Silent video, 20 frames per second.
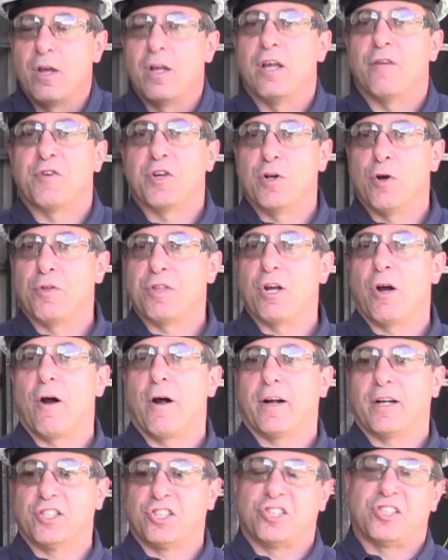If you know the
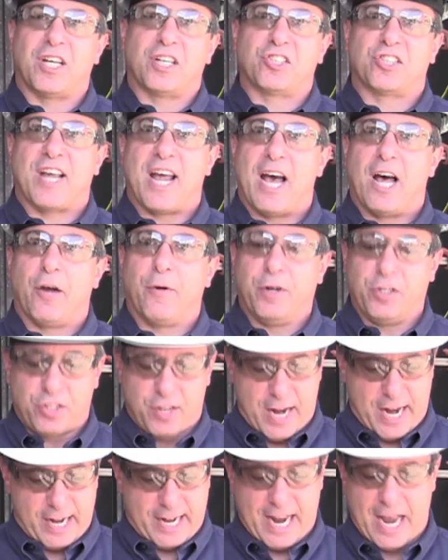arc is 6 calories,
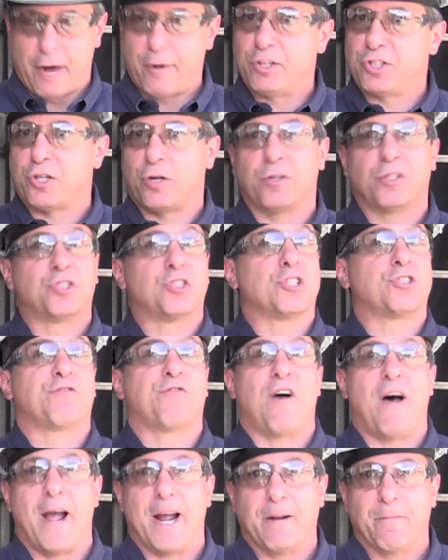an 8-calorie shirt is just
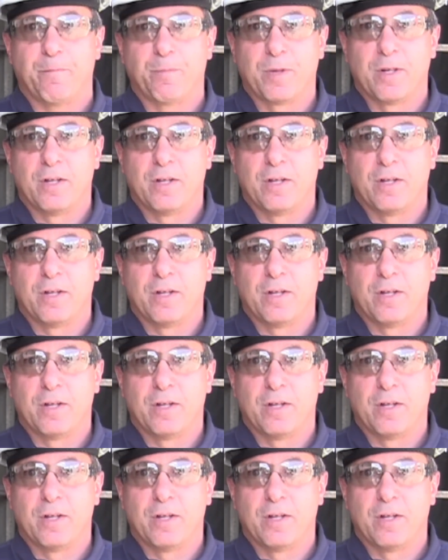fine.